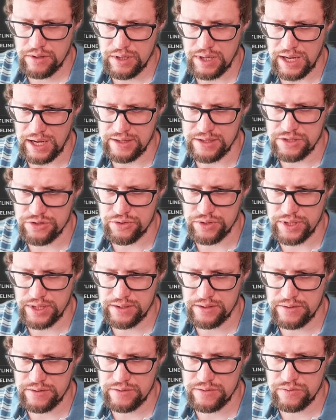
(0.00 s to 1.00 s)
client is
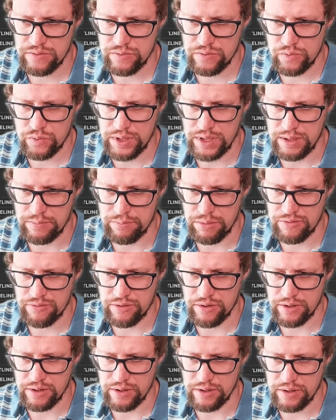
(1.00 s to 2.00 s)
connected. We get
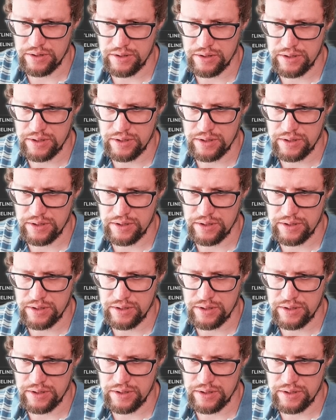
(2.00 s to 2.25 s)
buffer,